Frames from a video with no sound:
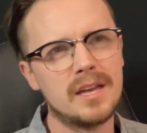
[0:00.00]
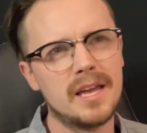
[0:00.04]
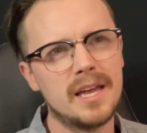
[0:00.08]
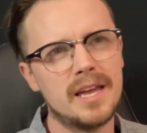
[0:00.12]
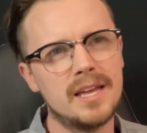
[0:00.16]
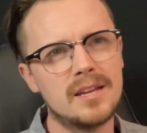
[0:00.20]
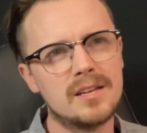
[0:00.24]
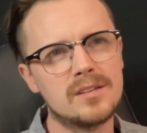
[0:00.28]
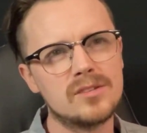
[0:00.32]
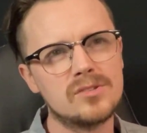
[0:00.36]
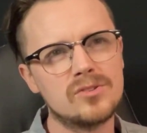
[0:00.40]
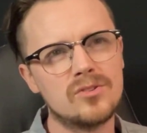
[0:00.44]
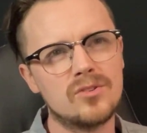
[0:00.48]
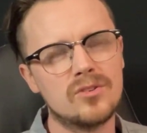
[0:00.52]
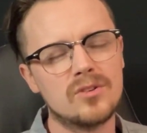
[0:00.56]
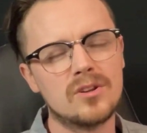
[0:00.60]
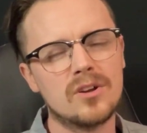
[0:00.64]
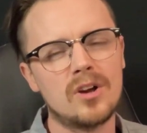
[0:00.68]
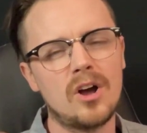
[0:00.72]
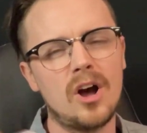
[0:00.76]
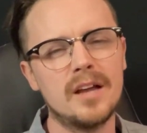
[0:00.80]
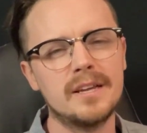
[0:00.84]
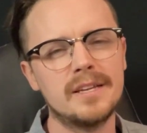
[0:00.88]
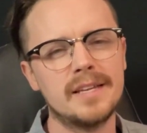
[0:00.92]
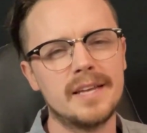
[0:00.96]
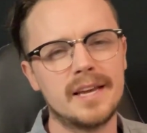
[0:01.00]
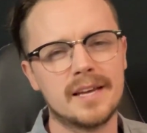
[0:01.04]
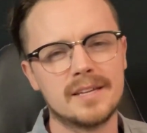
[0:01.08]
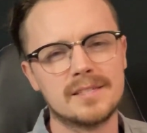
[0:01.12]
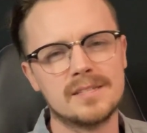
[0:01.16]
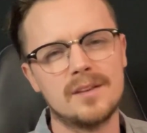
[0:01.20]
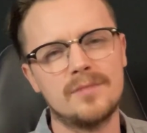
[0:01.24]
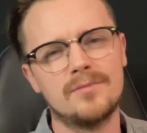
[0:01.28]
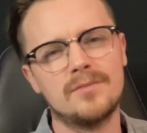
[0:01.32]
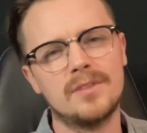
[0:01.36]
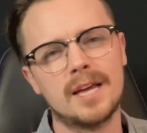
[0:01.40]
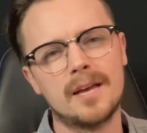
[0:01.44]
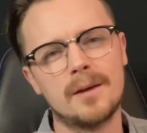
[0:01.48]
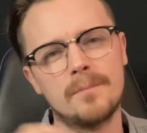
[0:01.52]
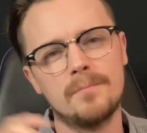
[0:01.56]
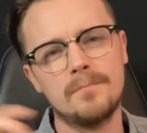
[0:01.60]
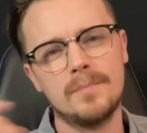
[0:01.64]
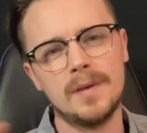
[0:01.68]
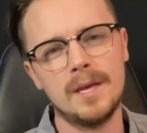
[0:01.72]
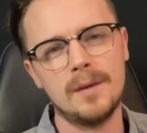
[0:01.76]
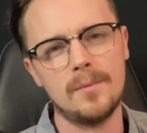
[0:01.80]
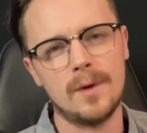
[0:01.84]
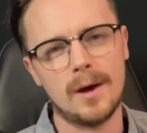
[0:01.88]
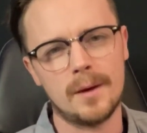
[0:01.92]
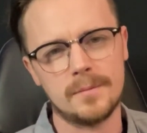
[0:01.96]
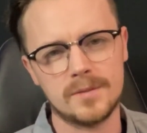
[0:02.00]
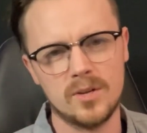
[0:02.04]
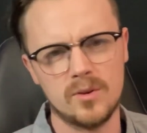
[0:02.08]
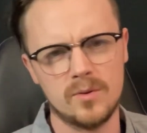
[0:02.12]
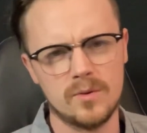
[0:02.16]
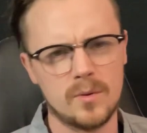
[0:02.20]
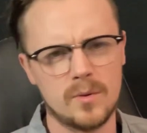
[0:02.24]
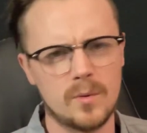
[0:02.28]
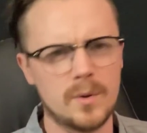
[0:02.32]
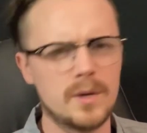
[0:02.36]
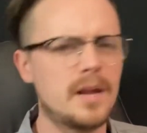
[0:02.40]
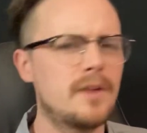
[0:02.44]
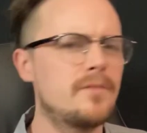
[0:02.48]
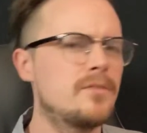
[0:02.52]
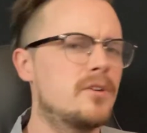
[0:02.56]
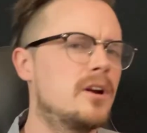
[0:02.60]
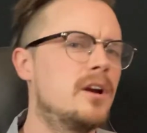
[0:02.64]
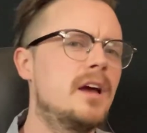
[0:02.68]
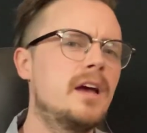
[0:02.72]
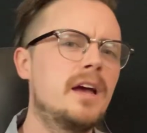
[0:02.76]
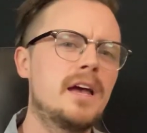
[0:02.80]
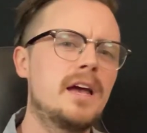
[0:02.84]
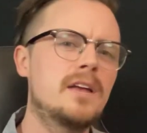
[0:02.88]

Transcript: in a certain context of like a bebop tune or whatever.